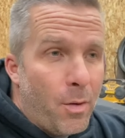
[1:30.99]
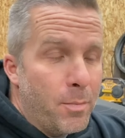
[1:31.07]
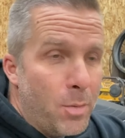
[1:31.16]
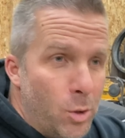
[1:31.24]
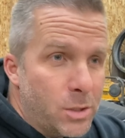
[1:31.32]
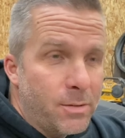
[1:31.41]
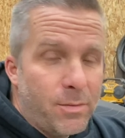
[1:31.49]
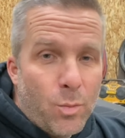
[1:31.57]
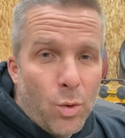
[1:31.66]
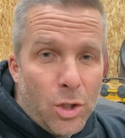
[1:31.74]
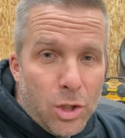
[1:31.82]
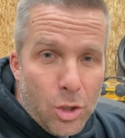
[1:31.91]
Most of them
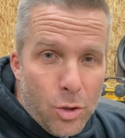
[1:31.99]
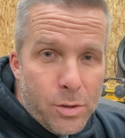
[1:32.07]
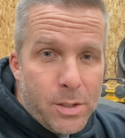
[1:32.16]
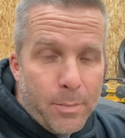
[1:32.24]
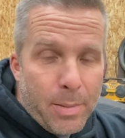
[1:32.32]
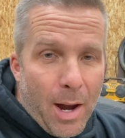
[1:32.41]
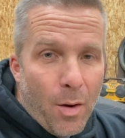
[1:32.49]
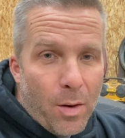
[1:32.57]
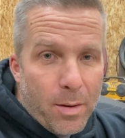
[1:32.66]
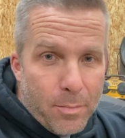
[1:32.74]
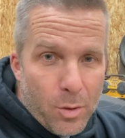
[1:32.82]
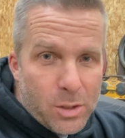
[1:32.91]
were losing power,
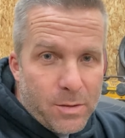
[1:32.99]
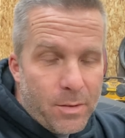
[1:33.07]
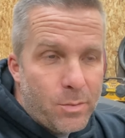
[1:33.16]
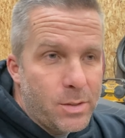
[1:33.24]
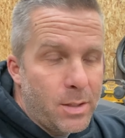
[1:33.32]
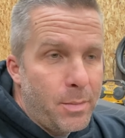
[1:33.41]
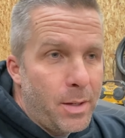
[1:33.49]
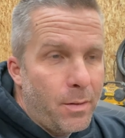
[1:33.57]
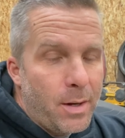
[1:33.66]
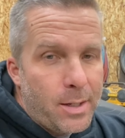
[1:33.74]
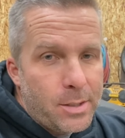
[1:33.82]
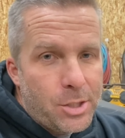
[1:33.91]
and most of it was in the
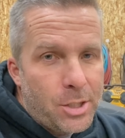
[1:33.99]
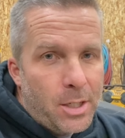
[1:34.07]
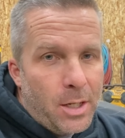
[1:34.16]
mid-range.